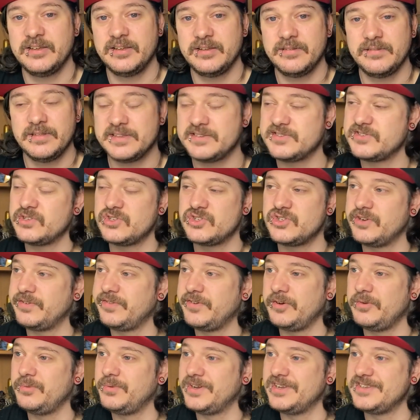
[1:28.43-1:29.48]
Such a
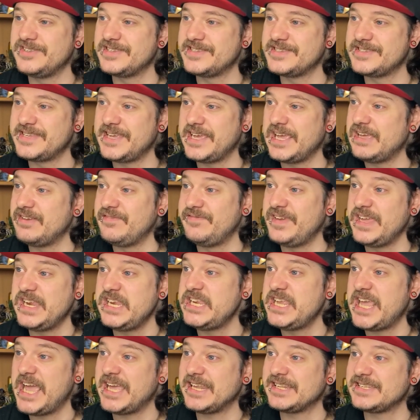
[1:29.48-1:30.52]
fun word to say,
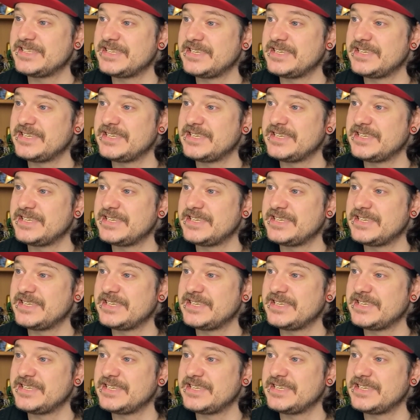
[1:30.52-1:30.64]
vignette.